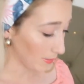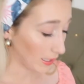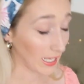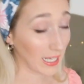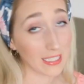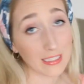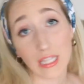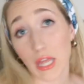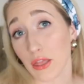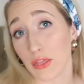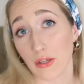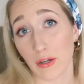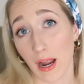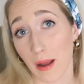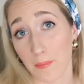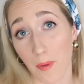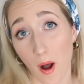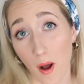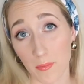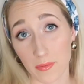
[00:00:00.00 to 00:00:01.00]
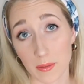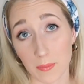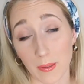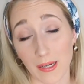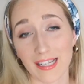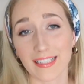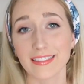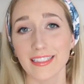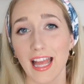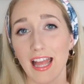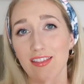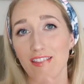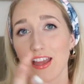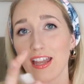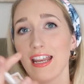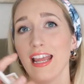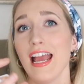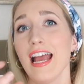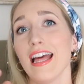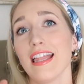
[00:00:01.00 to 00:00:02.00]
because they're at Palm Springs. And
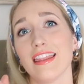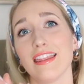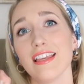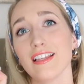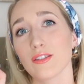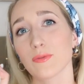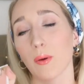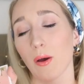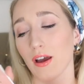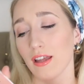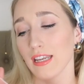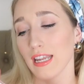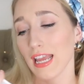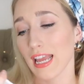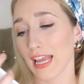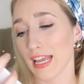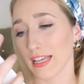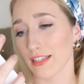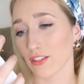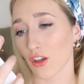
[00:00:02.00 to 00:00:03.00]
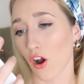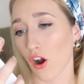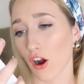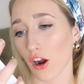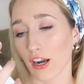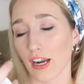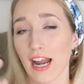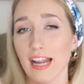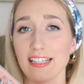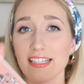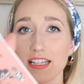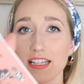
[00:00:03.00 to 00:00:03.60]
then this one is our